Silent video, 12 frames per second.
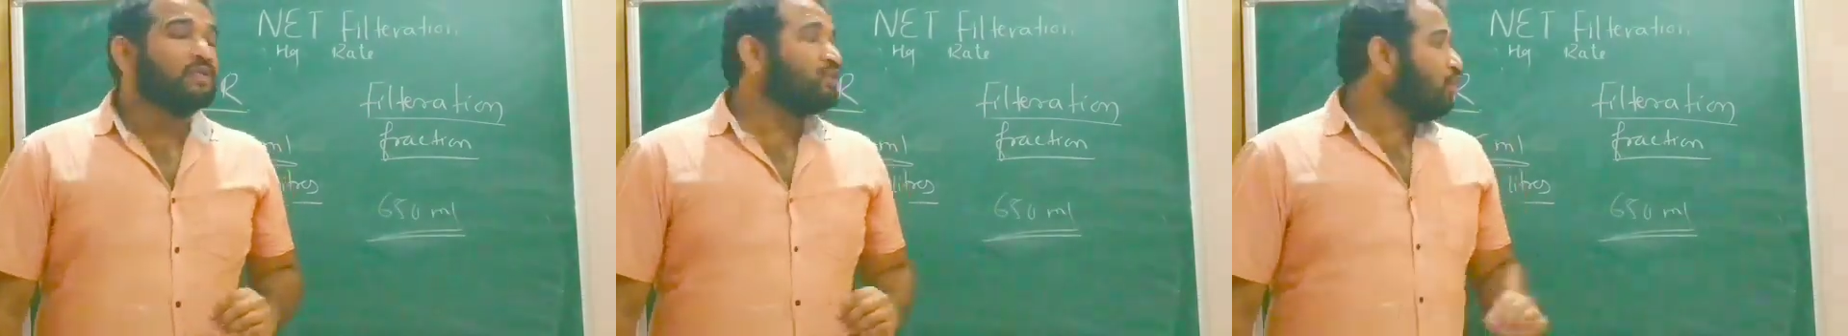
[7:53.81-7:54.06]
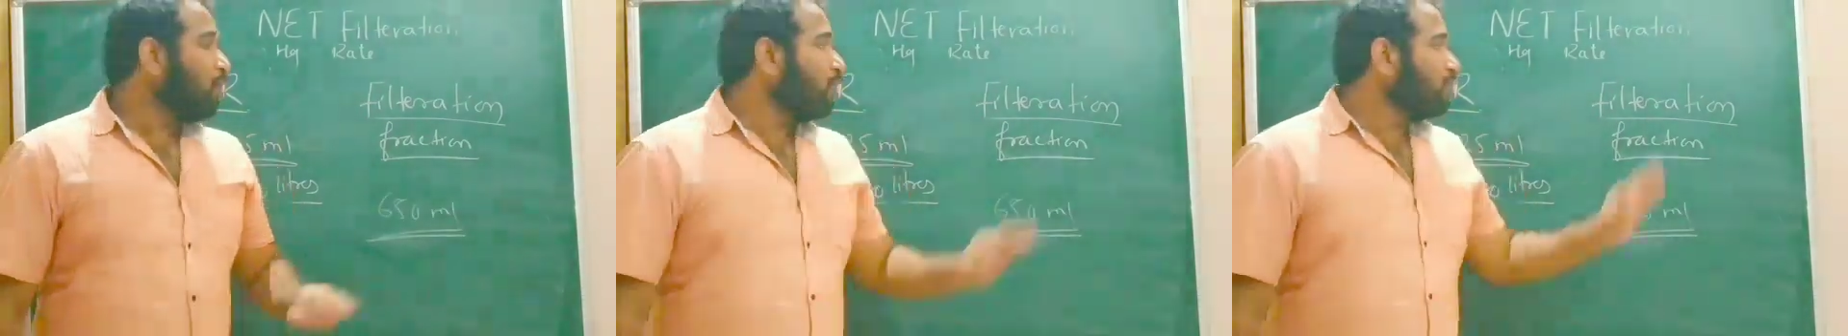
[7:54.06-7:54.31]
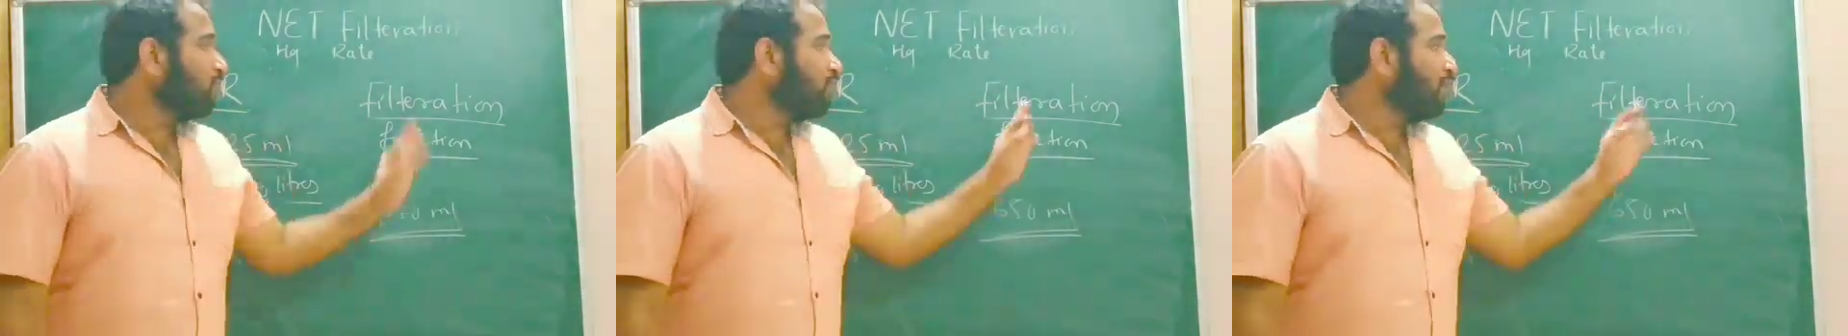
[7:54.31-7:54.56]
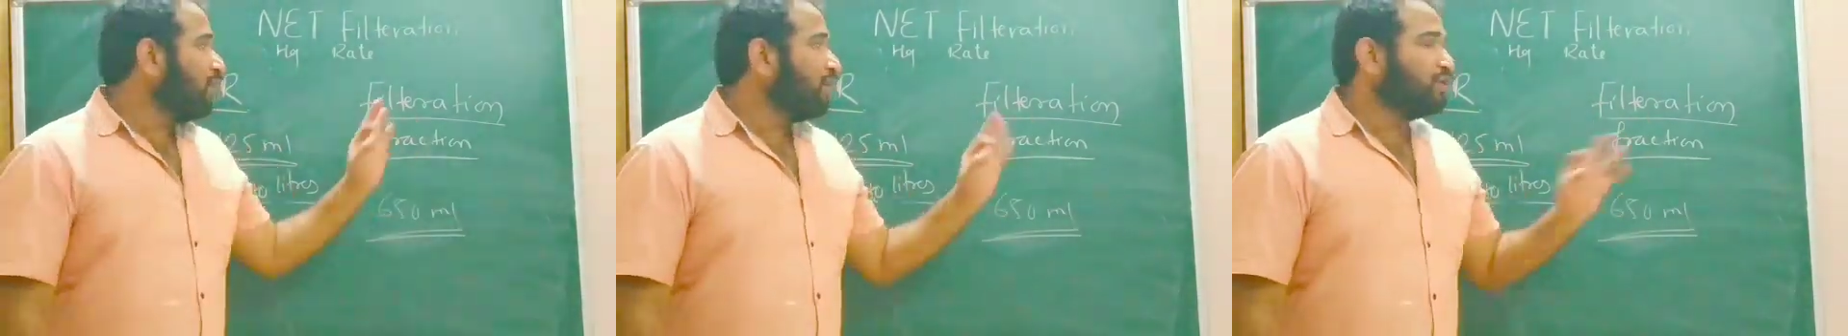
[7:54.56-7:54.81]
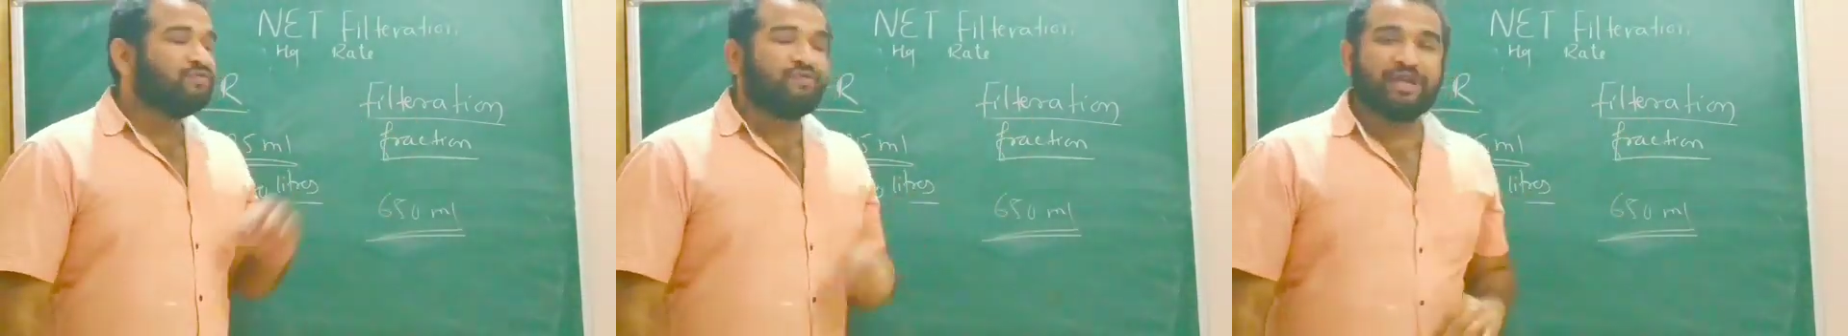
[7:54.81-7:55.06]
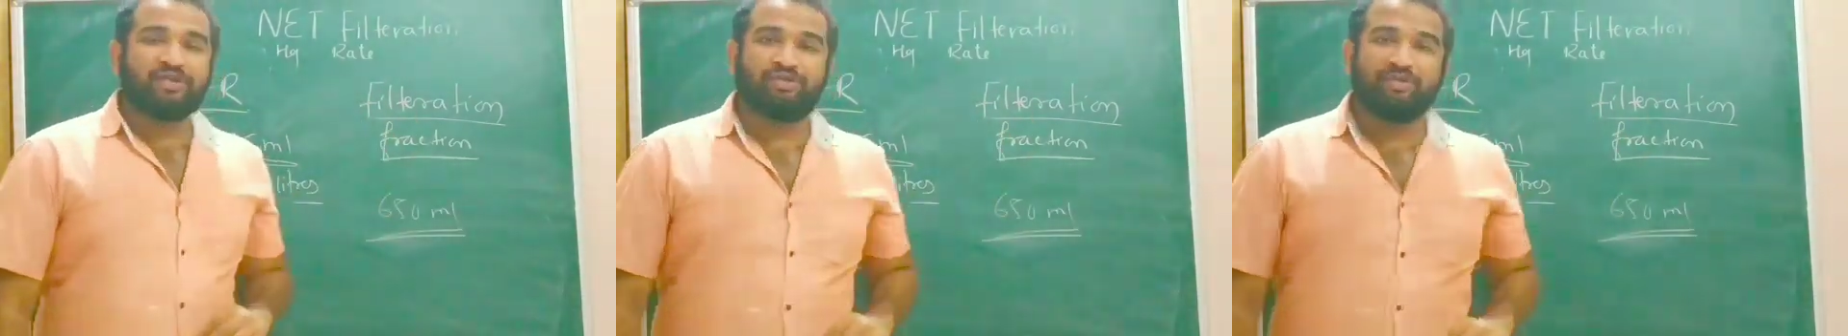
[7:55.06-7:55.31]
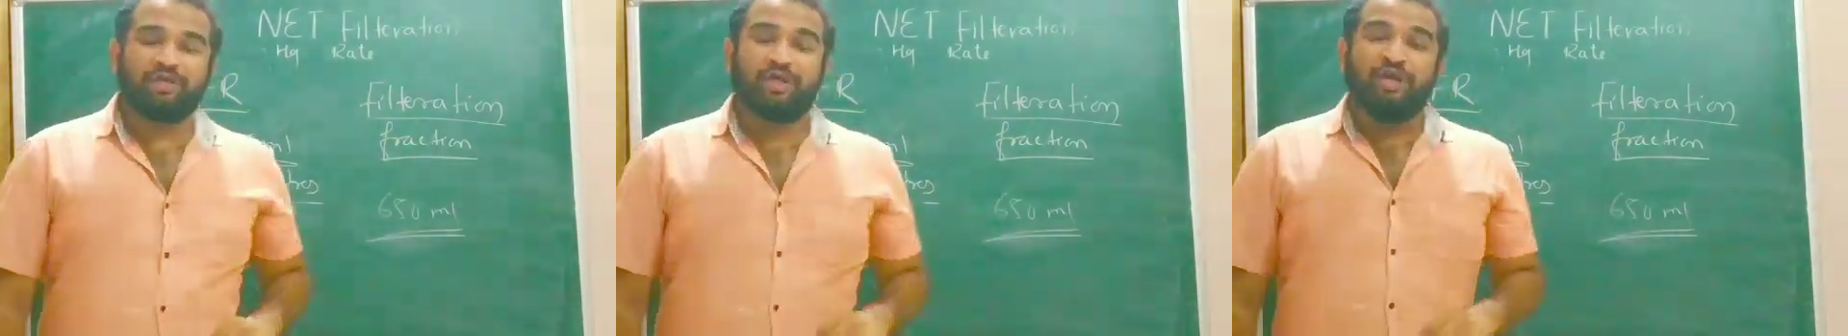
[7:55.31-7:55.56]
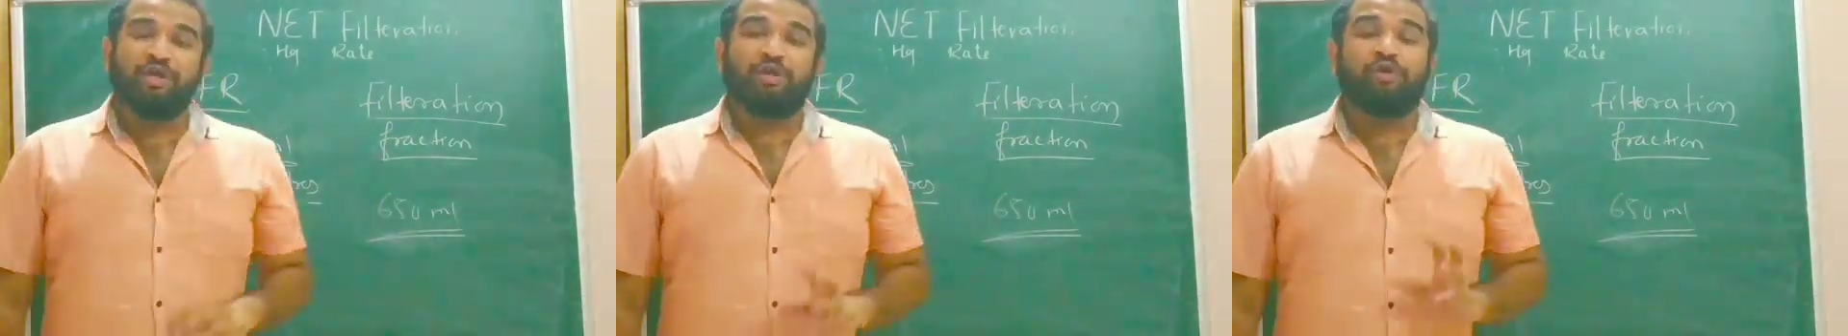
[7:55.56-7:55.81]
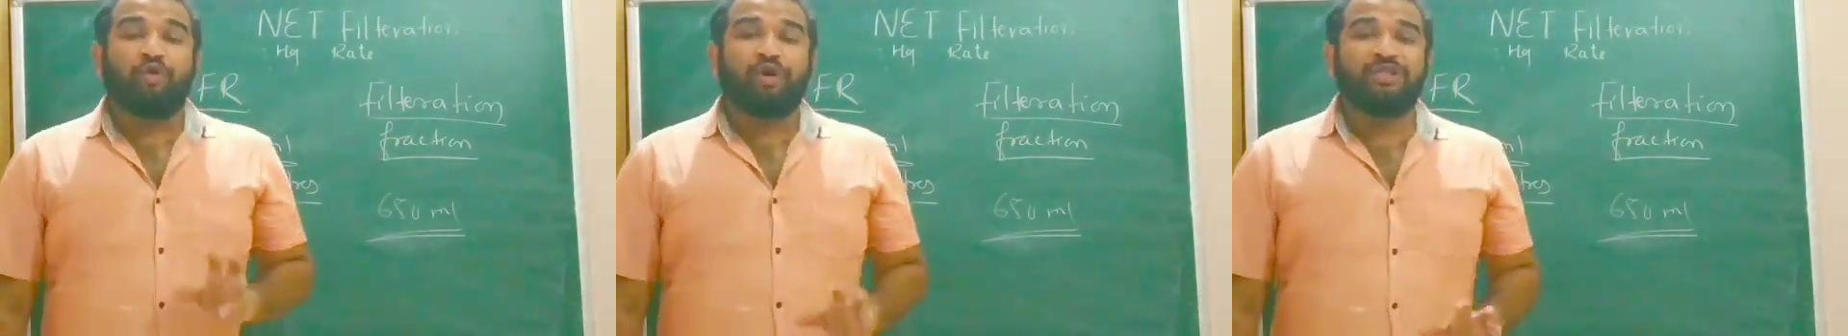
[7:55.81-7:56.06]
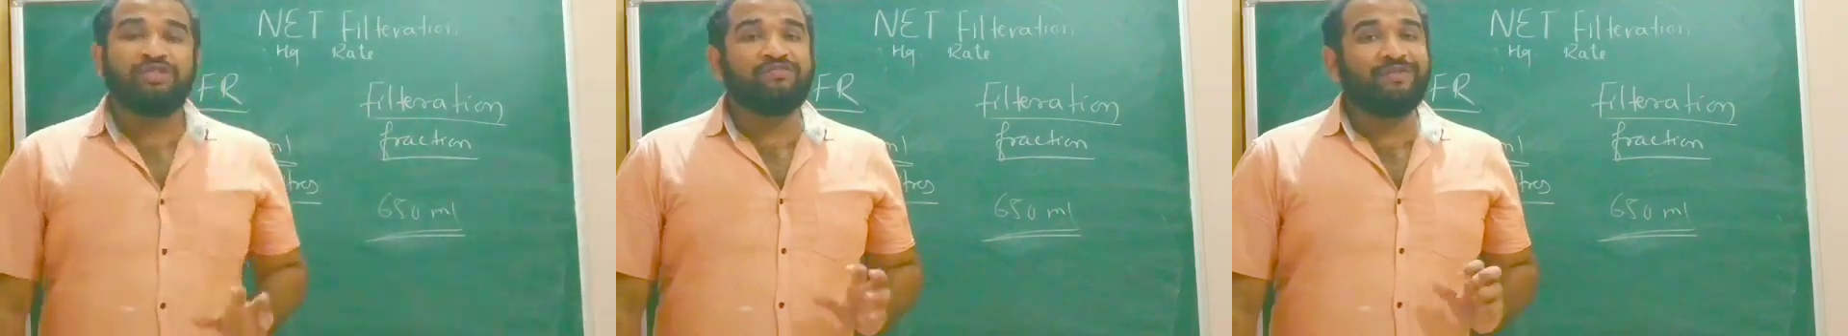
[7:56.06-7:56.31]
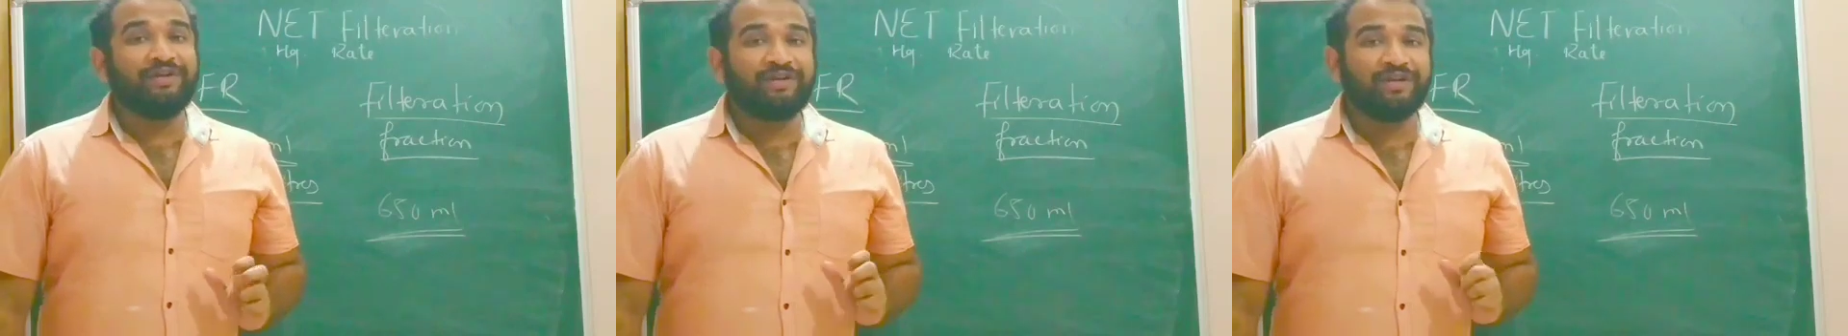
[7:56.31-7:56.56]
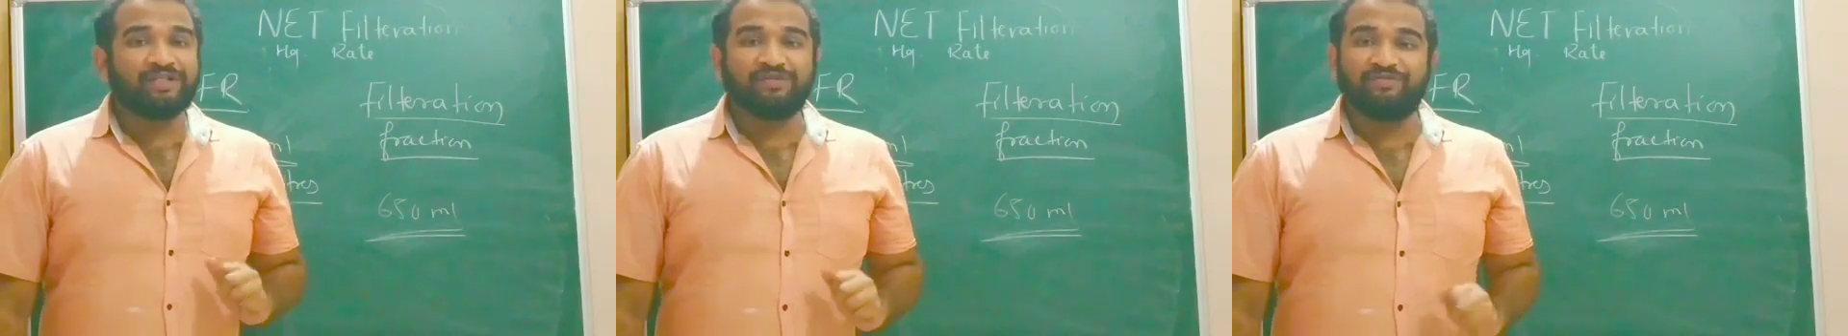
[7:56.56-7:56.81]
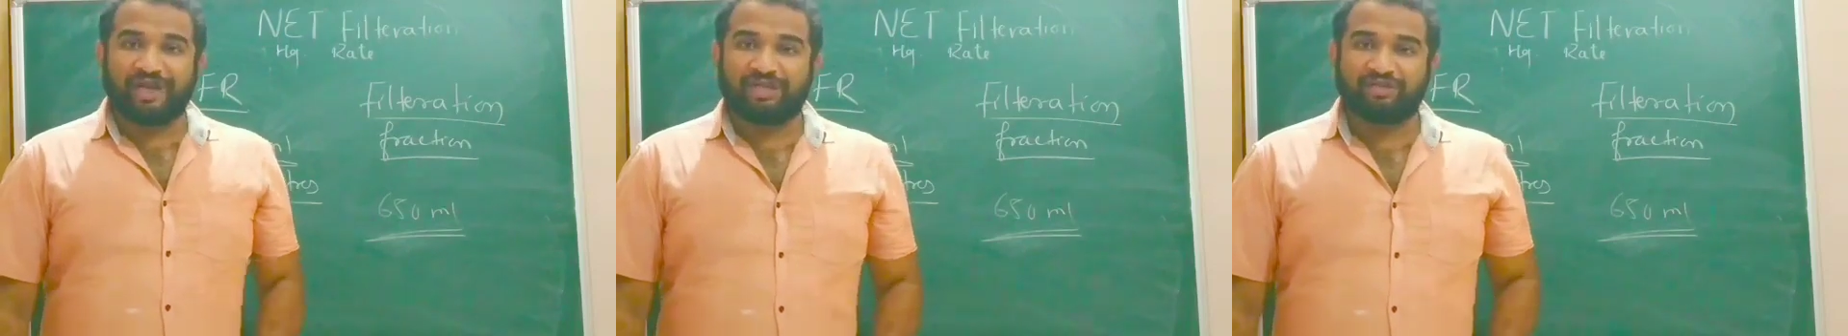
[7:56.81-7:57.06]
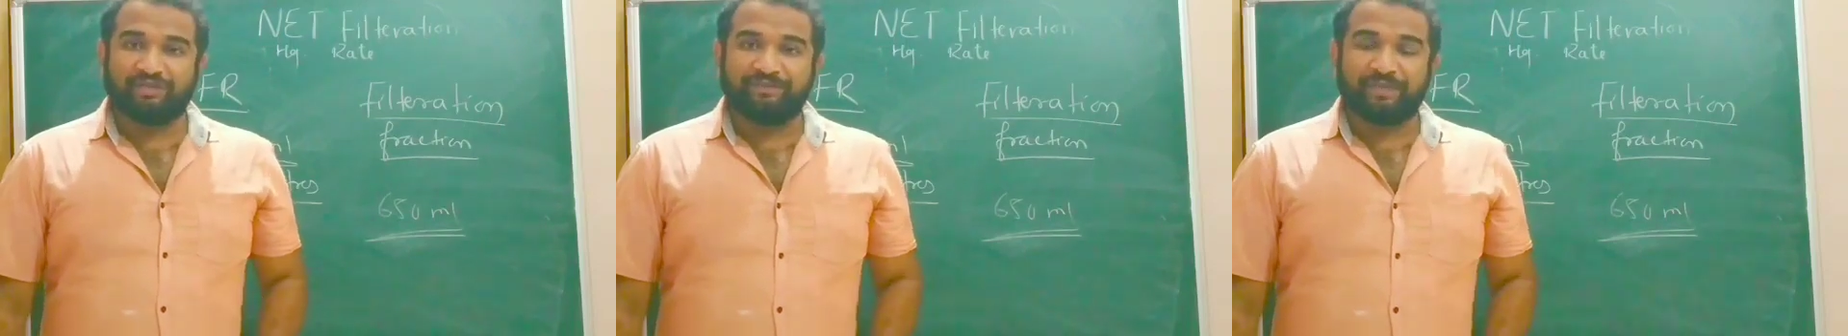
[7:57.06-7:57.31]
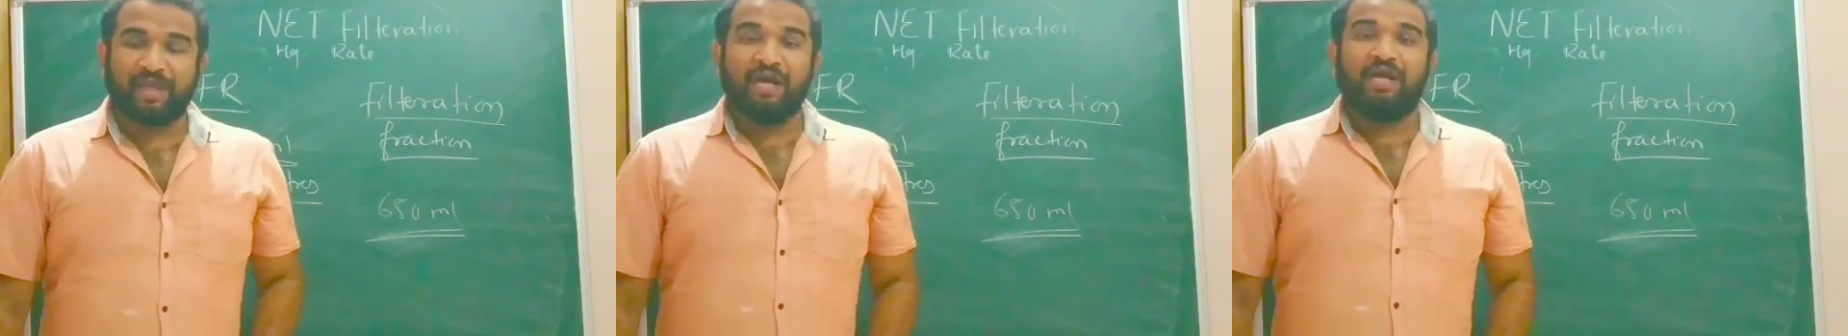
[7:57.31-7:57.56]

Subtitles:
will see about the filtration fraction. Now what is filtration fraction?